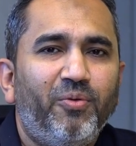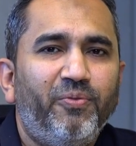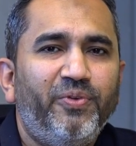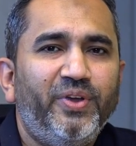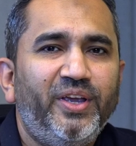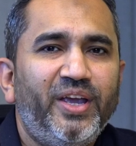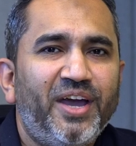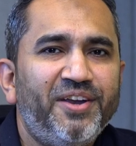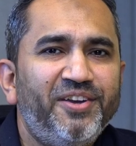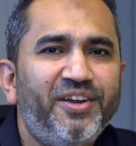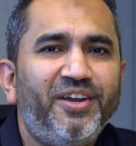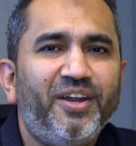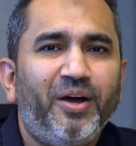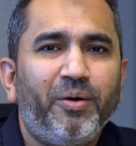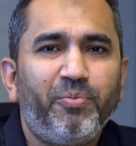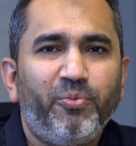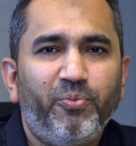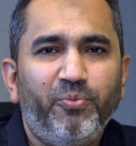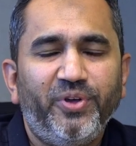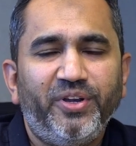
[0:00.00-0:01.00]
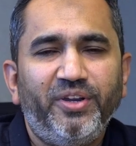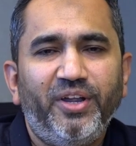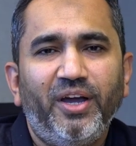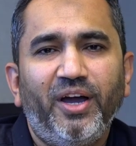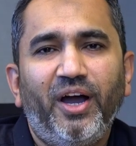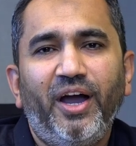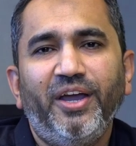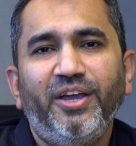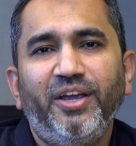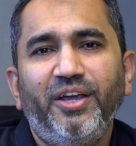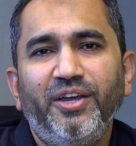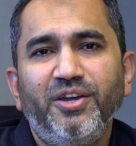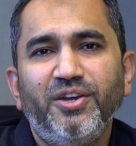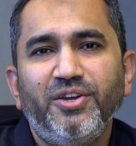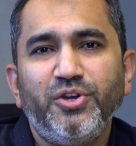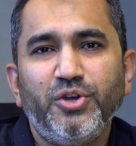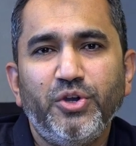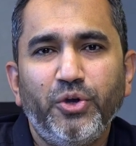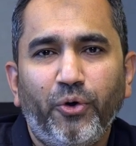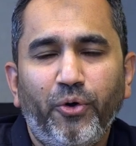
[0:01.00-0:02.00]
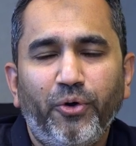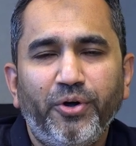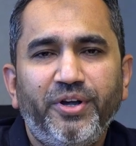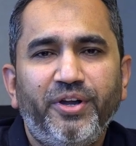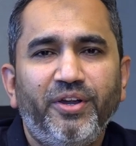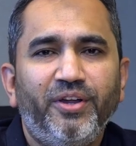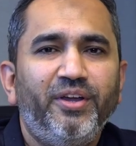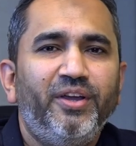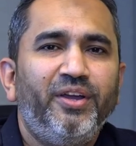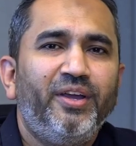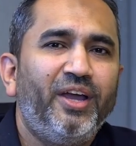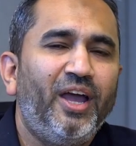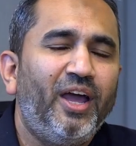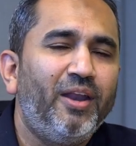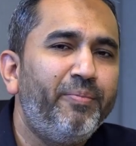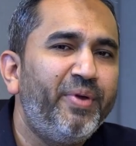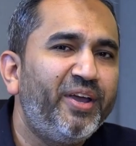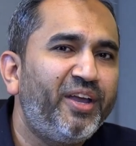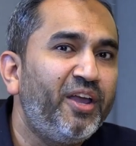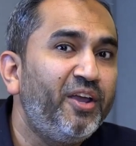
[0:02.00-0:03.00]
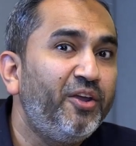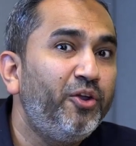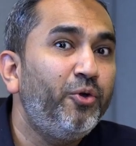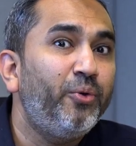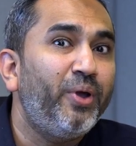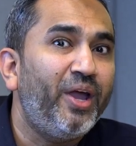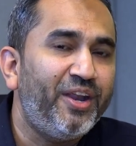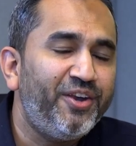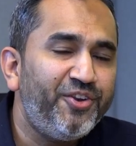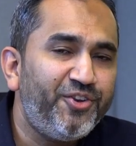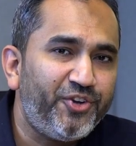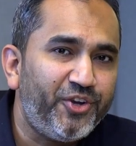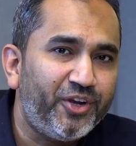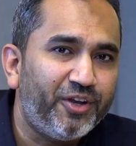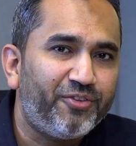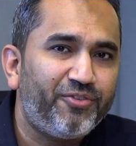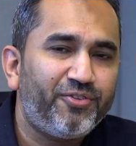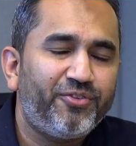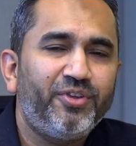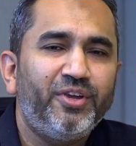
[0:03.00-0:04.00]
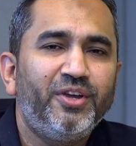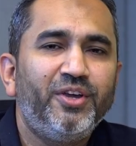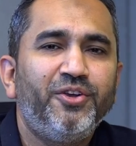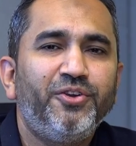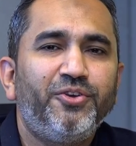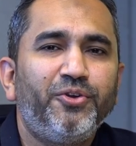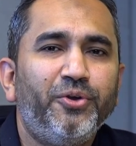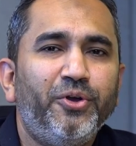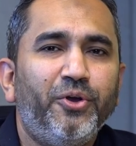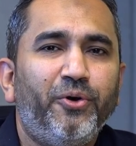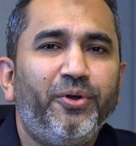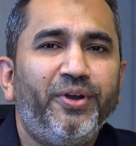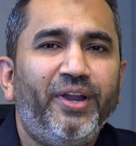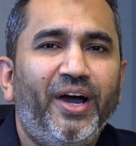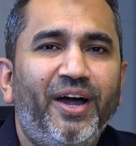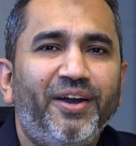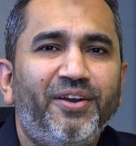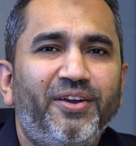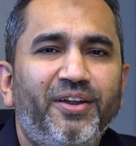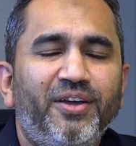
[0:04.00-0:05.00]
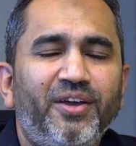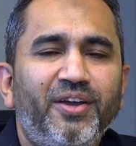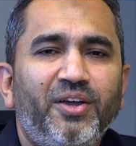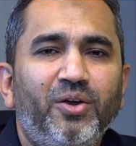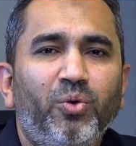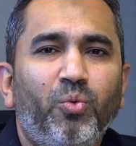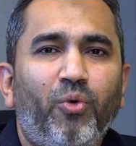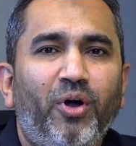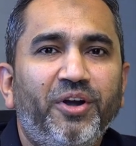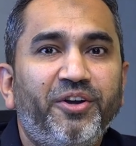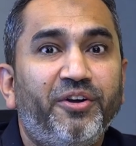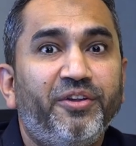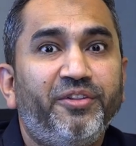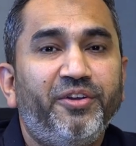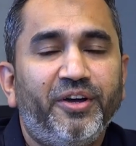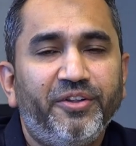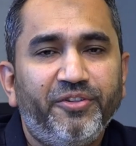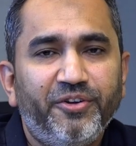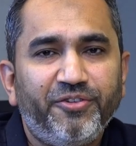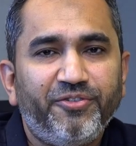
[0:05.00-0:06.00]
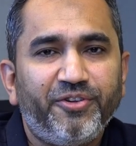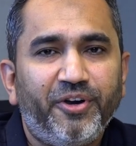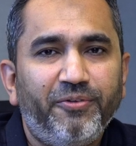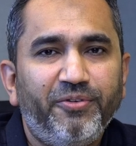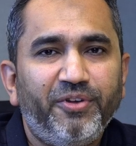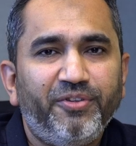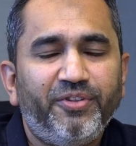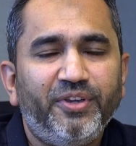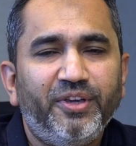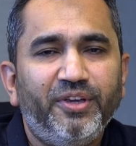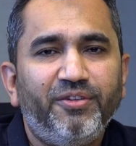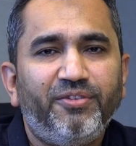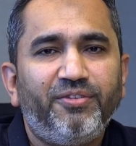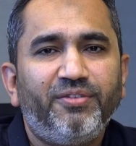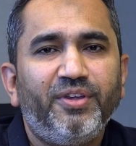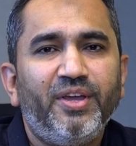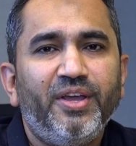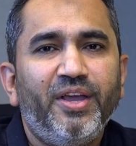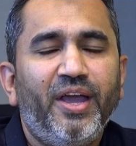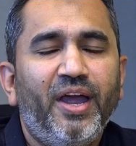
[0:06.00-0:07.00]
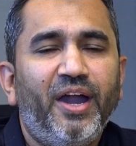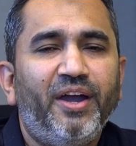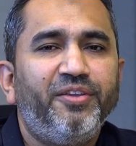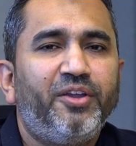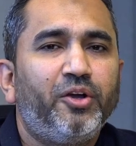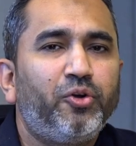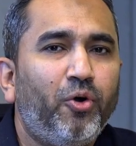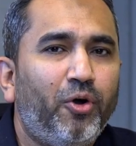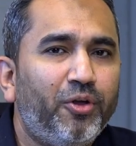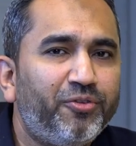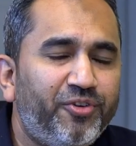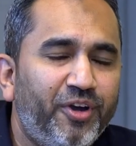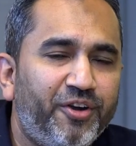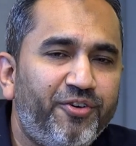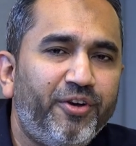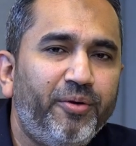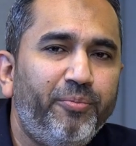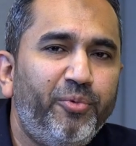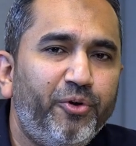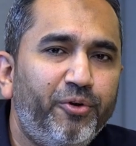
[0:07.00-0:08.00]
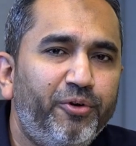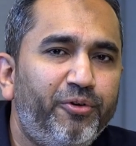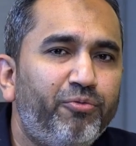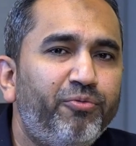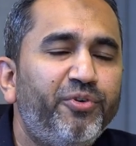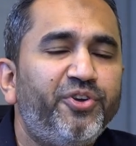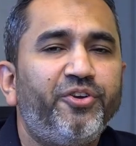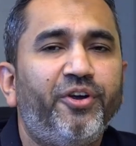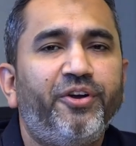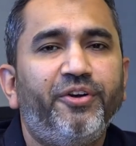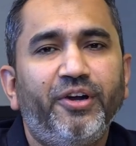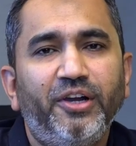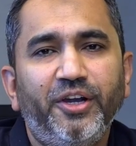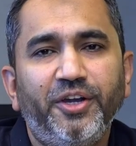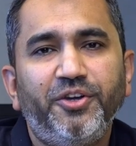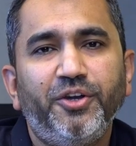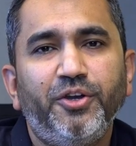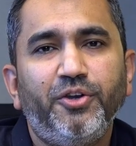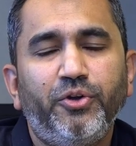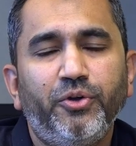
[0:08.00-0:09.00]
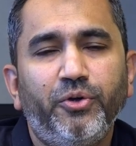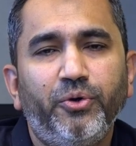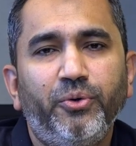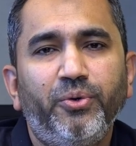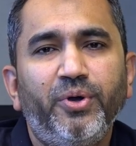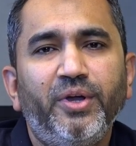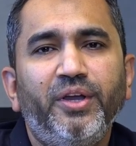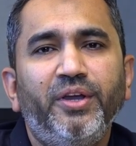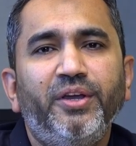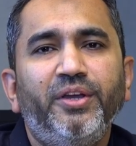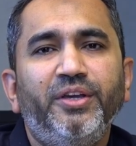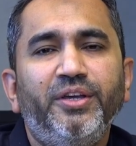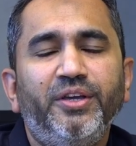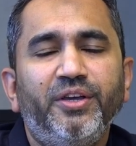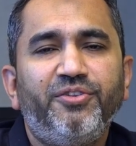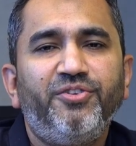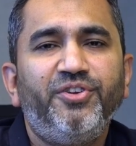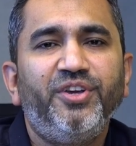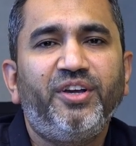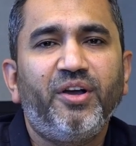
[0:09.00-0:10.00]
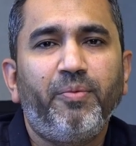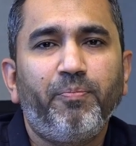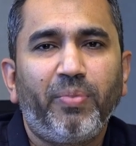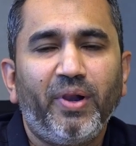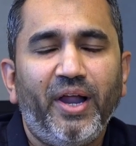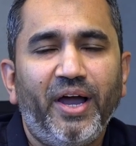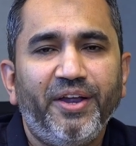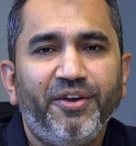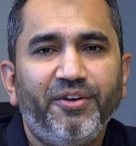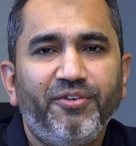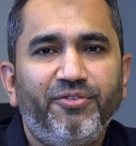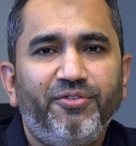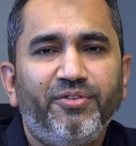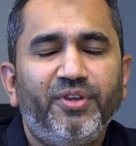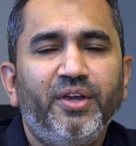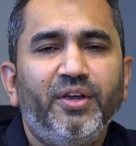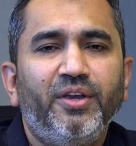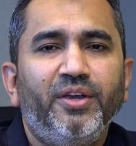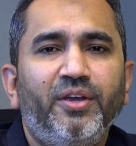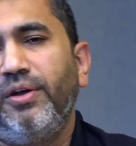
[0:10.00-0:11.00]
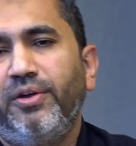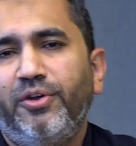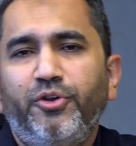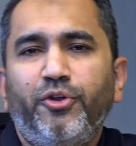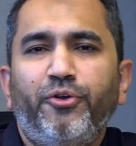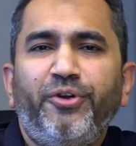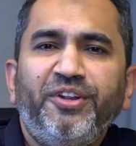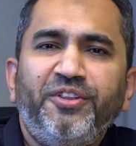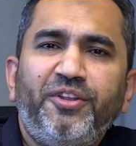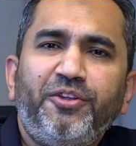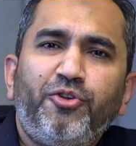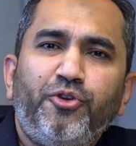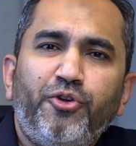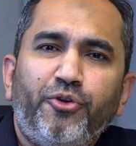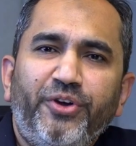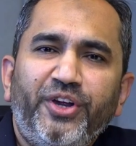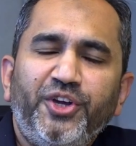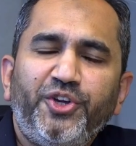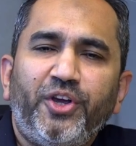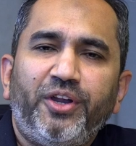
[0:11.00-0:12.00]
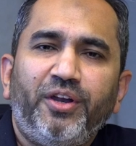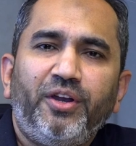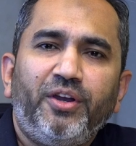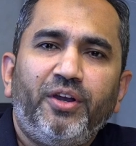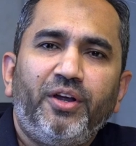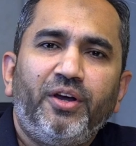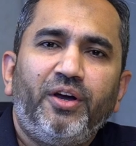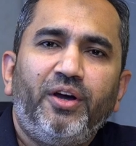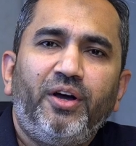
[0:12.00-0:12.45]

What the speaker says: we ended up with a high note and making you anxious to know that what are the other services and the cost attributes which are related to ESG compliance. During this duration,